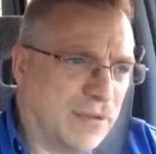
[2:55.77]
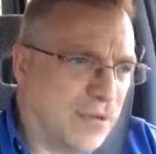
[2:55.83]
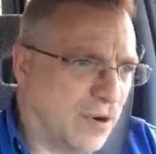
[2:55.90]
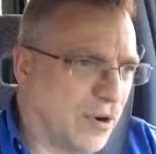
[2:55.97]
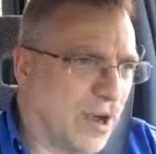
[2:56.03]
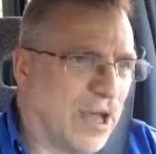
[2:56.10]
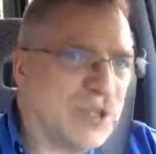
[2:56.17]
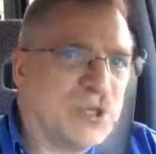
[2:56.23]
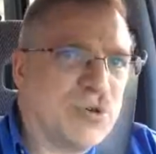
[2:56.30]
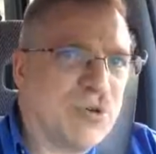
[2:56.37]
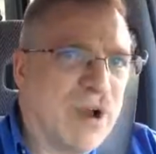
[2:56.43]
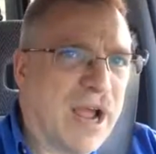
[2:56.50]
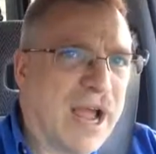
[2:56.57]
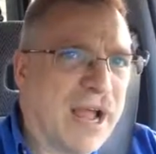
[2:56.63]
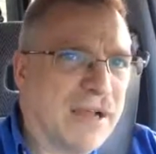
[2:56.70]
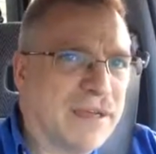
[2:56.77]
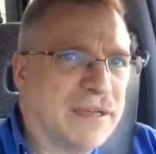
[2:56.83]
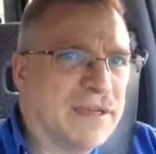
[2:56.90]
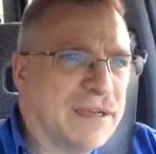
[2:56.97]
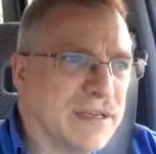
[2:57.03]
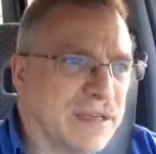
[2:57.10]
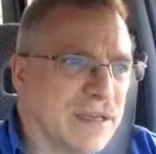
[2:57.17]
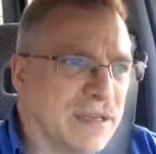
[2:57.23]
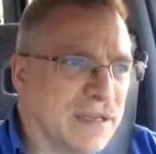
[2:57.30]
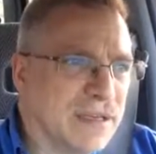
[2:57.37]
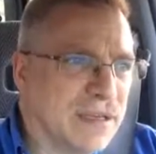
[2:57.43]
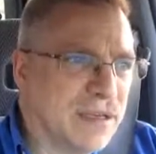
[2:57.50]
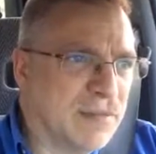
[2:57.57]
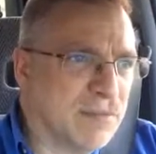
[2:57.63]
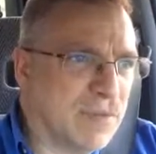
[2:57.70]
They're on track.
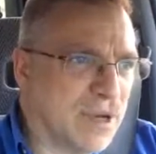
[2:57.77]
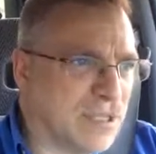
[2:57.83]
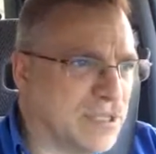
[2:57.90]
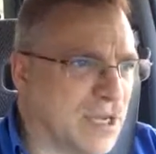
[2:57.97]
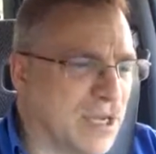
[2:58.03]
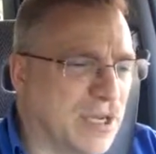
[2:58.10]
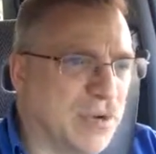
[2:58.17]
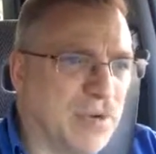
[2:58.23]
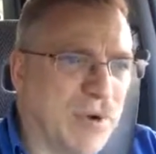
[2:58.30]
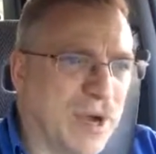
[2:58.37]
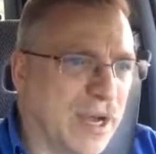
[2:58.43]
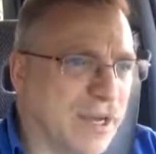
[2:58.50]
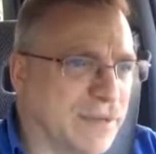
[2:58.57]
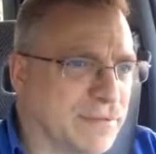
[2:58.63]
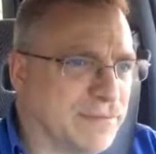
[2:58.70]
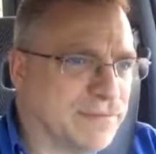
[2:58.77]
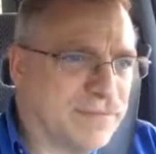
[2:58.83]
But I tell you what,